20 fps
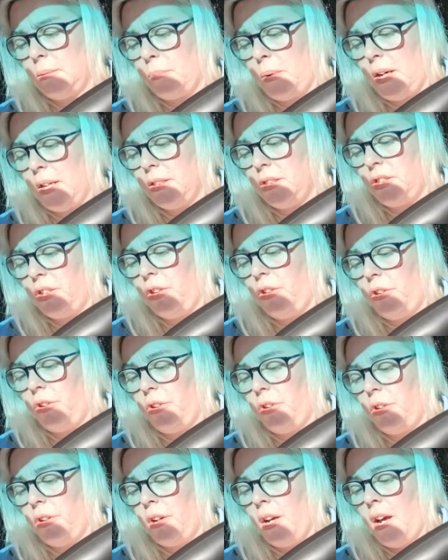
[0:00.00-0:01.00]
but
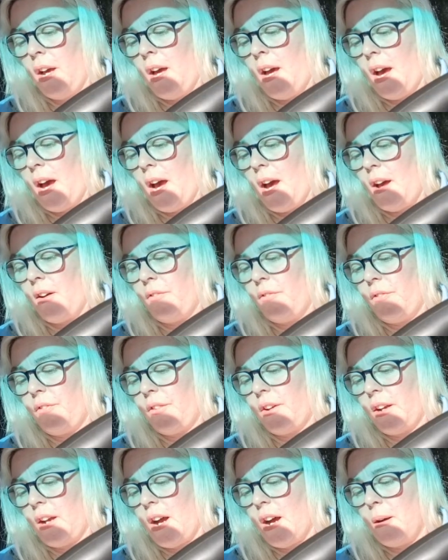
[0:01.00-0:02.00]
you have
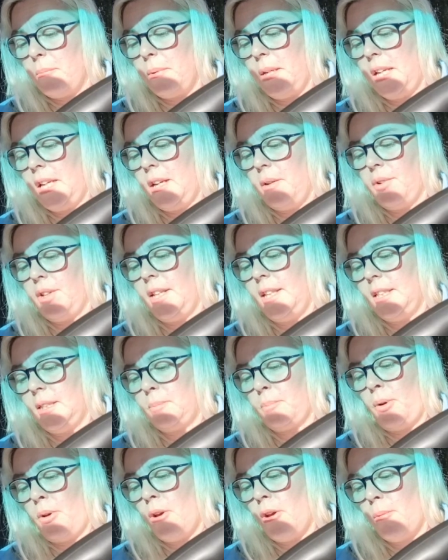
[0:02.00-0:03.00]
come here with this
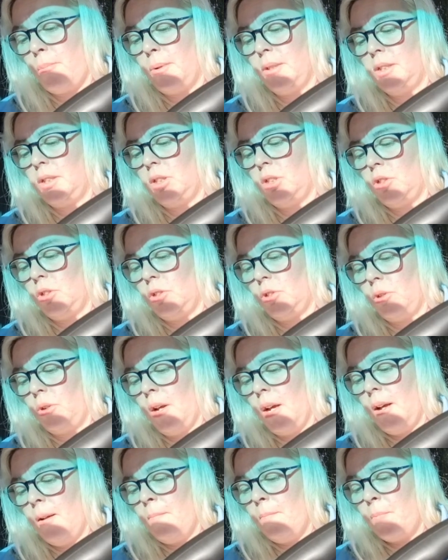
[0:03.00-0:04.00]
purpose to
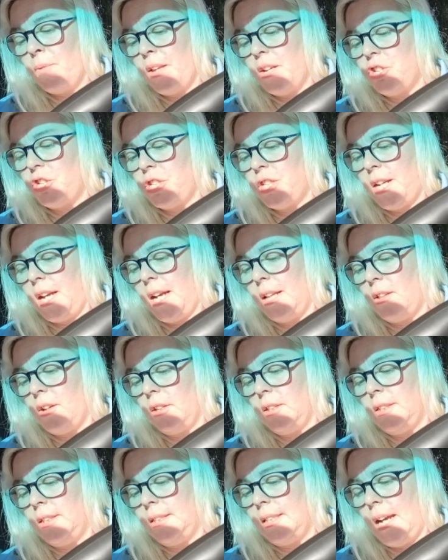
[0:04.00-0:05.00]
share
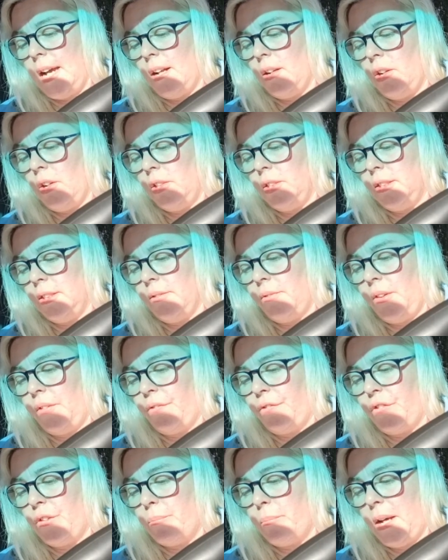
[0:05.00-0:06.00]
those downloads of
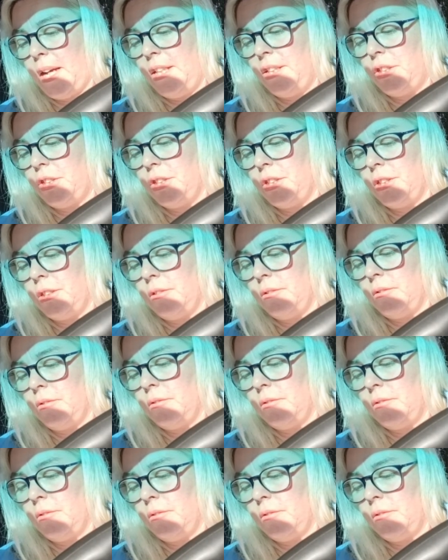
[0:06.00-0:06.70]
information.